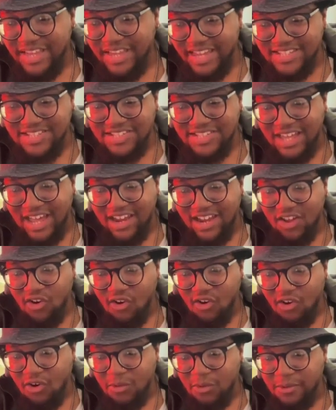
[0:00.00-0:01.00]
it's not
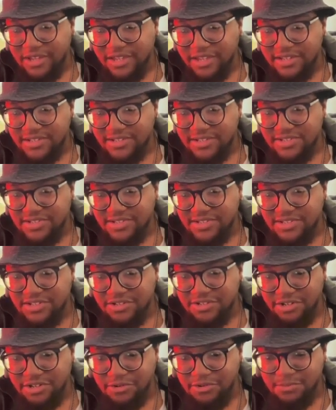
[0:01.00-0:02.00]
always,
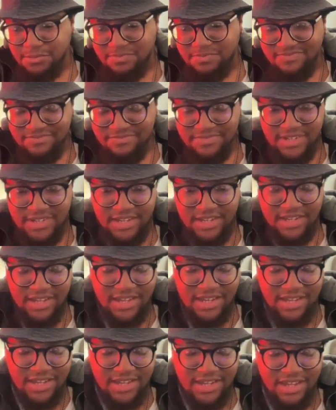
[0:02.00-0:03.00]

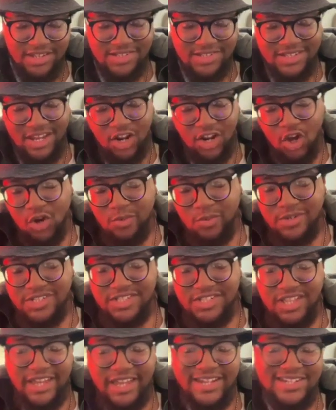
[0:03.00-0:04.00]
it's not
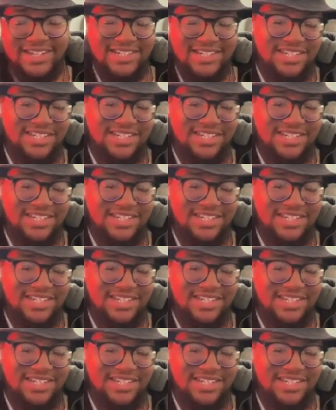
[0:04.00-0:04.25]
always like,